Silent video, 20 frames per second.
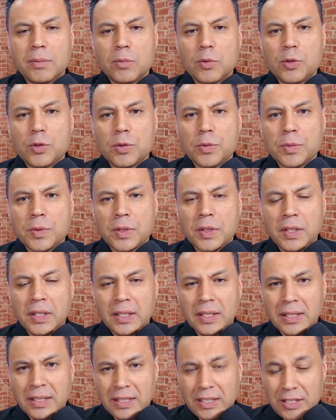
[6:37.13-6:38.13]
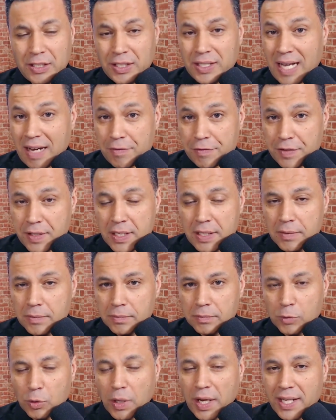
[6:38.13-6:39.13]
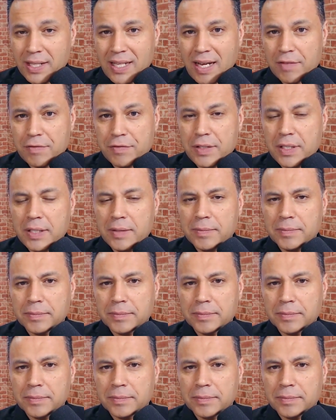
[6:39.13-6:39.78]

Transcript: we soon remember King David.